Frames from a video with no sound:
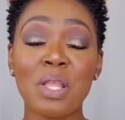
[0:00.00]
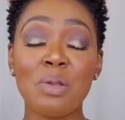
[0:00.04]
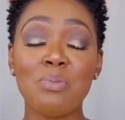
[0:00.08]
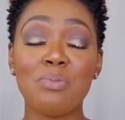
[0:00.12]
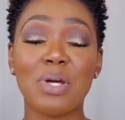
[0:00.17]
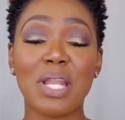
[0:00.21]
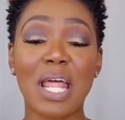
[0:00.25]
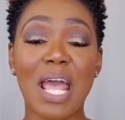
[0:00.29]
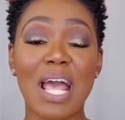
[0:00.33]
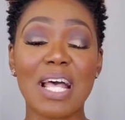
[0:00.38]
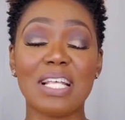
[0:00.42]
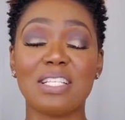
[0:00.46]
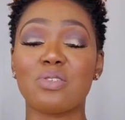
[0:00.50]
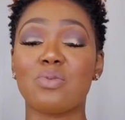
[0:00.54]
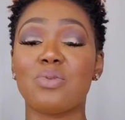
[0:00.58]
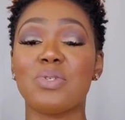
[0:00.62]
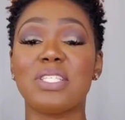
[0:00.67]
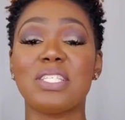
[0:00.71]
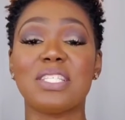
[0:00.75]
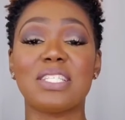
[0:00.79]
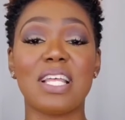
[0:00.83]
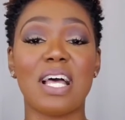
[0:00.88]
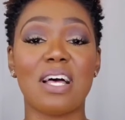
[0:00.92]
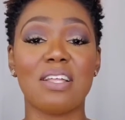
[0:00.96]
But ask
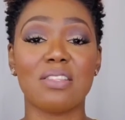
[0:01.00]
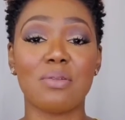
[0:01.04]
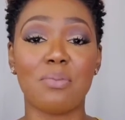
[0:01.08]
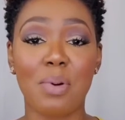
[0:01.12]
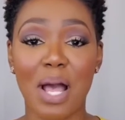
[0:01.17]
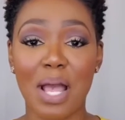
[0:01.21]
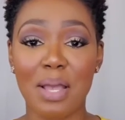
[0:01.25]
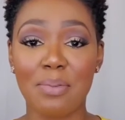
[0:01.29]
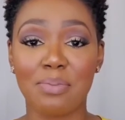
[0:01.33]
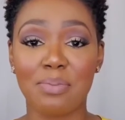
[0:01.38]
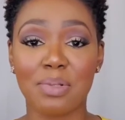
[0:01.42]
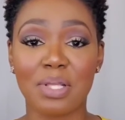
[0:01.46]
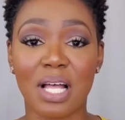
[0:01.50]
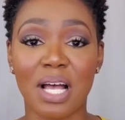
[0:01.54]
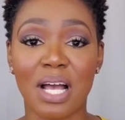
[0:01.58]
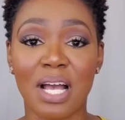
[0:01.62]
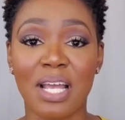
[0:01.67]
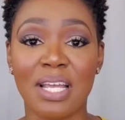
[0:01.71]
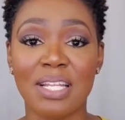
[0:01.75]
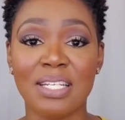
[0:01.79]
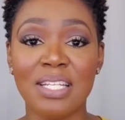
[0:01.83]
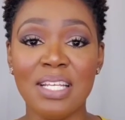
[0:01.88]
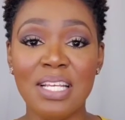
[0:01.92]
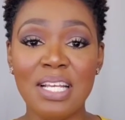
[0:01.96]
what's down the
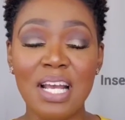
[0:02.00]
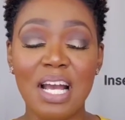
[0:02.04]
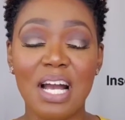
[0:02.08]
pipeline.